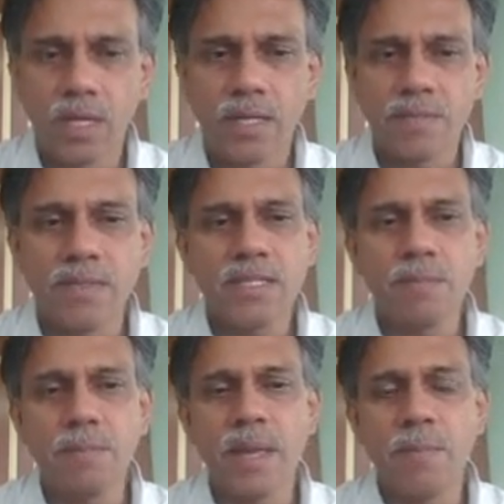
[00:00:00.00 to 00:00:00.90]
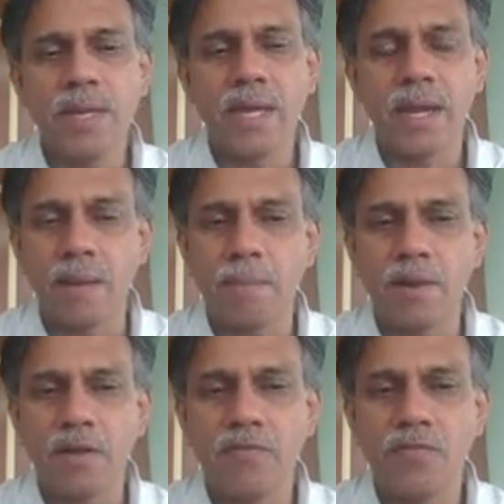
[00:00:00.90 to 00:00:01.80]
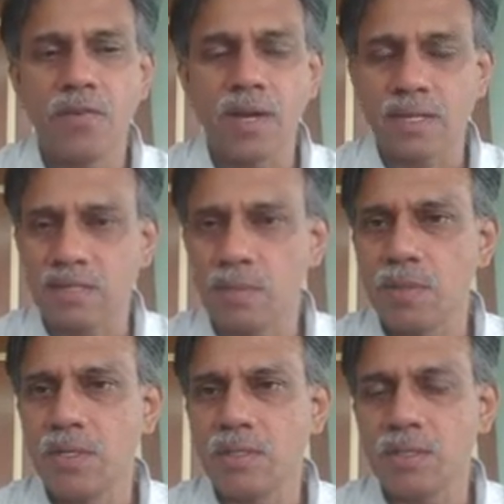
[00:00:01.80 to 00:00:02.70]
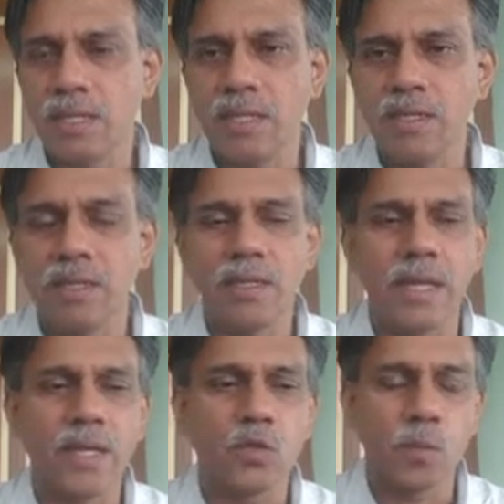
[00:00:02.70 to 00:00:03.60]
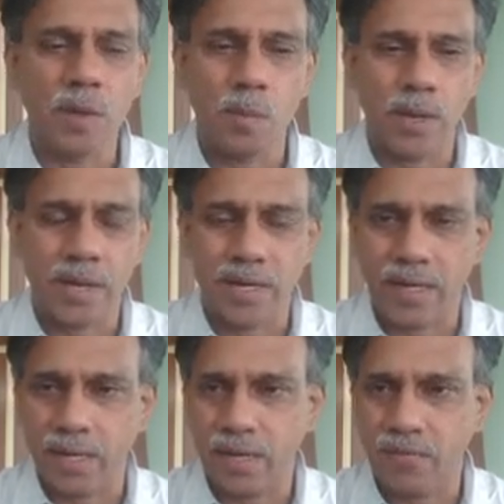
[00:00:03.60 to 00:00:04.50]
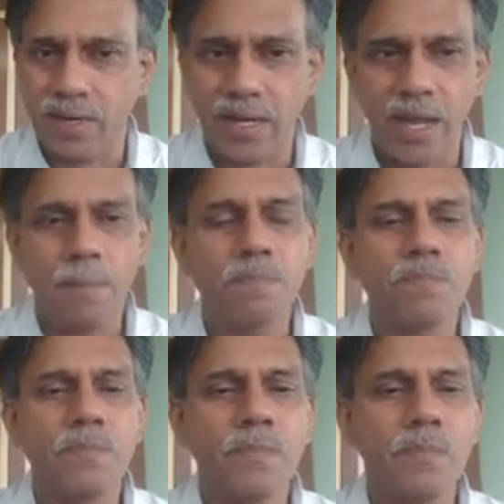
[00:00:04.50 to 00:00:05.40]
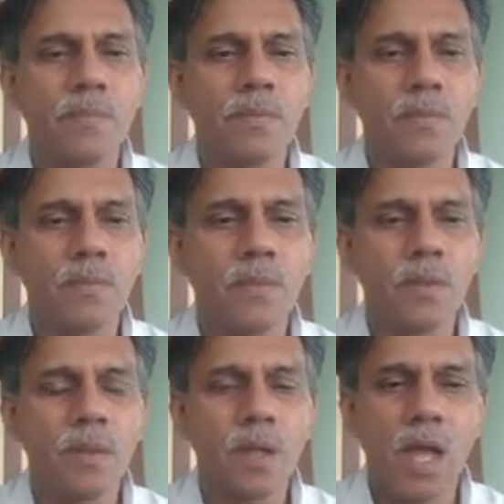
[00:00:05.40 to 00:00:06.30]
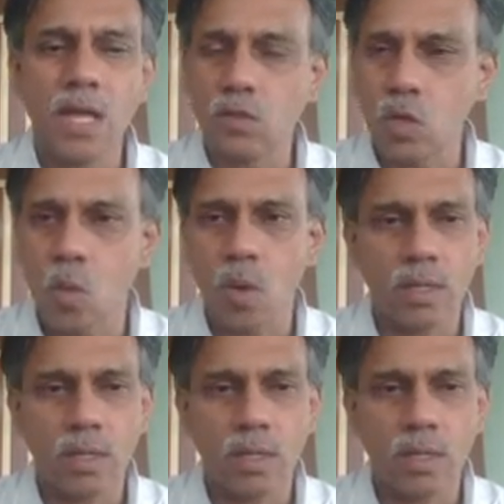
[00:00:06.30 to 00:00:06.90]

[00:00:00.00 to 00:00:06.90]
This may be a number of customers in a supermarket at a given time and so on.